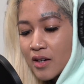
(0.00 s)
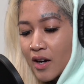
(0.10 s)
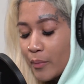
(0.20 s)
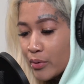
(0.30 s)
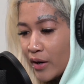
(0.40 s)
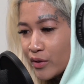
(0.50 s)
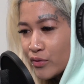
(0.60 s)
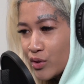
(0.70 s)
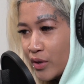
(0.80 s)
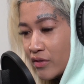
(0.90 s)
I'm proud of
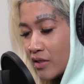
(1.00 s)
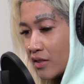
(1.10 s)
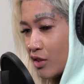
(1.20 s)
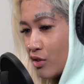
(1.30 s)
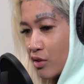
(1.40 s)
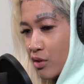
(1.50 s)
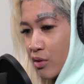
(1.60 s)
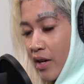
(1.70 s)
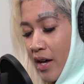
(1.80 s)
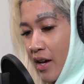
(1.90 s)
you, everything that you
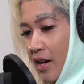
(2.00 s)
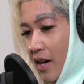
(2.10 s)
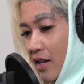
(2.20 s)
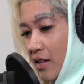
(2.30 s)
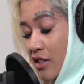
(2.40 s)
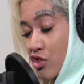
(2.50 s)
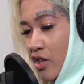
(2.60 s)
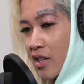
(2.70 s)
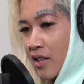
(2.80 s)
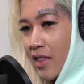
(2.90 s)
do. And is there
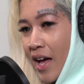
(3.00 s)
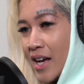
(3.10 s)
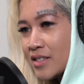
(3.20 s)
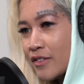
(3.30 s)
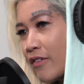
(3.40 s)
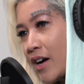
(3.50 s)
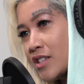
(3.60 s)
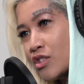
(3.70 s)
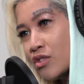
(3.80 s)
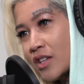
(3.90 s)
any last
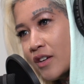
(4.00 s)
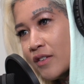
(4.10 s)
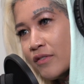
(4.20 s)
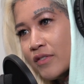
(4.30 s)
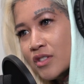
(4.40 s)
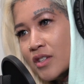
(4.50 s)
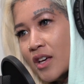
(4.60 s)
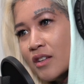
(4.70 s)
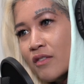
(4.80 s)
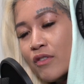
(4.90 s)
advice you'd give to
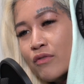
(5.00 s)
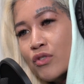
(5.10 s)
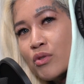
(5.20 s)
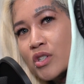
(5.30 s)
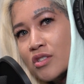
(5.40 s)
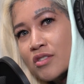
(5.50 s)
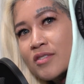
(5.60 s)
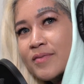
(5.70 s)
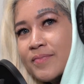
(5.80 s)
any of the viewers?